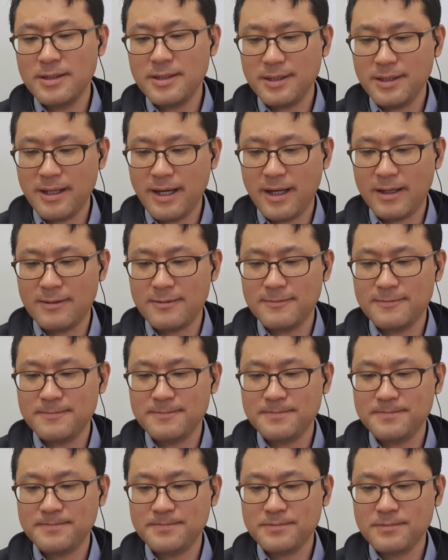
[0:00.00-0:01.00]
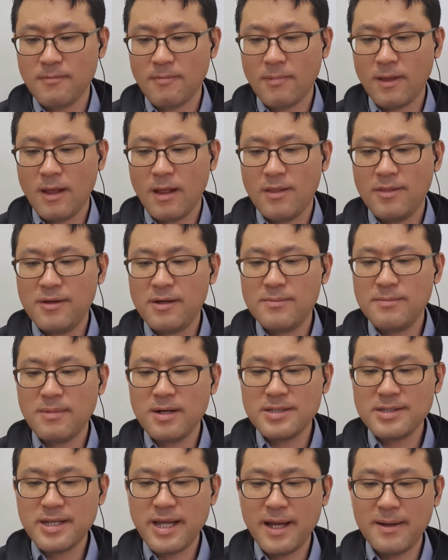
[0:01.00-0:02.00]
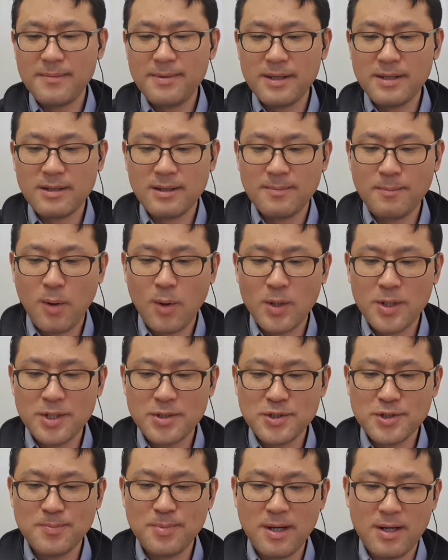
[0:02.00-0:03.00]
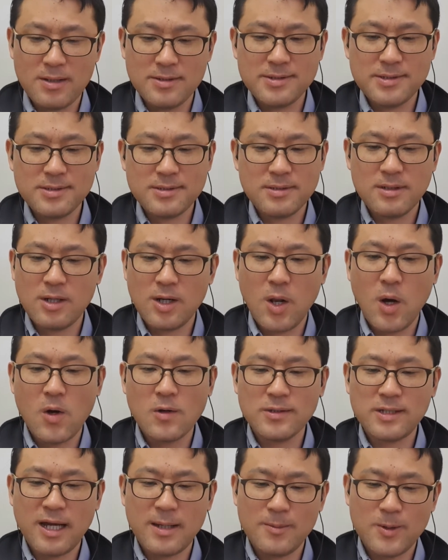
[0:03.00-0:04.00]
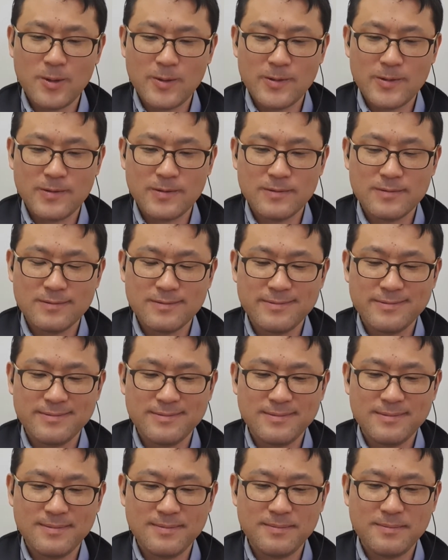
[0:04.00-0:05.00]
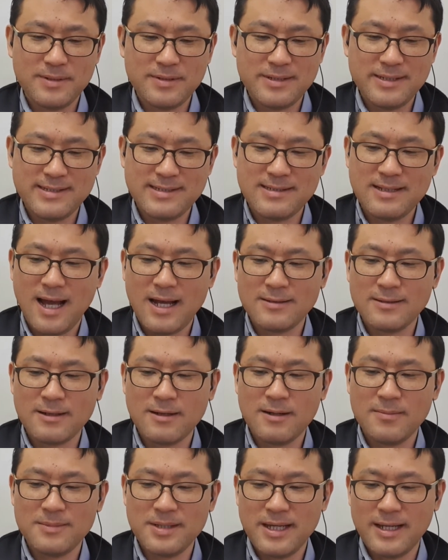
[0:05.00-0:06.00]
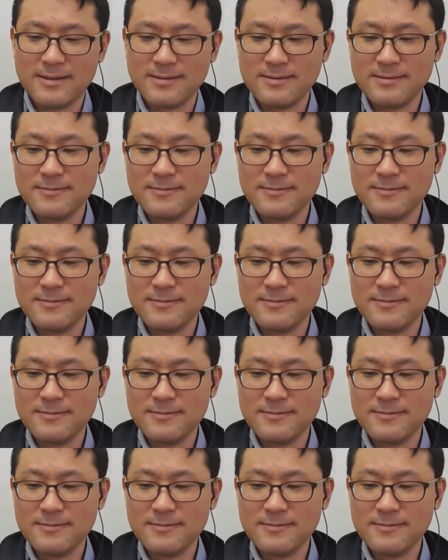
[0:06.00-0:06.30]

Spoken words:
"Yeah." "There must have been a Polish bus a long time ago, but it's not come yet."